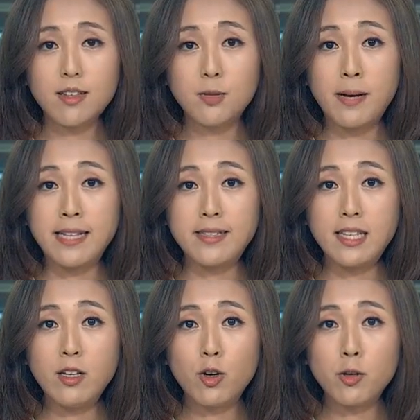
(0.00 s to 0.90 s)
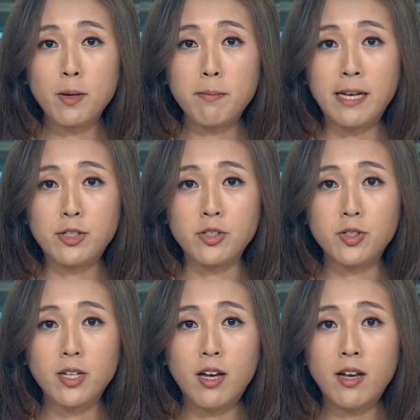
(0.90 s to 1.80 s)
Japan's economic
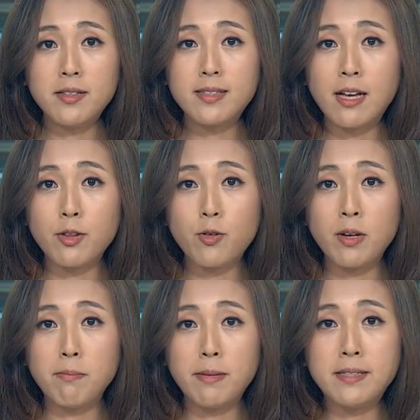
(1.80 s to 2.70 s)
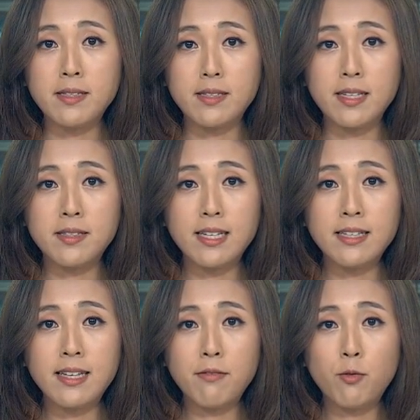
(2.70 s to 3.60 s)
measures to hurt South Korean businesses
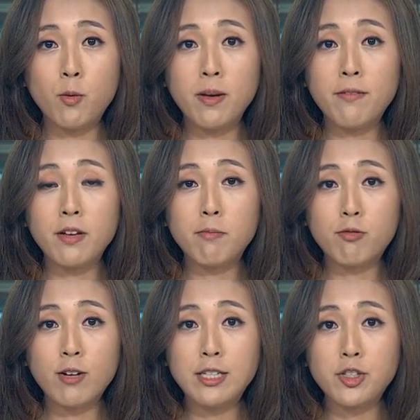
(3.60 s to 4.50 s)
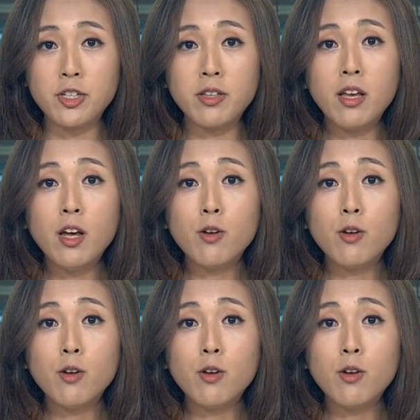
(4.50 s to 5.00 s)
is a form of oppression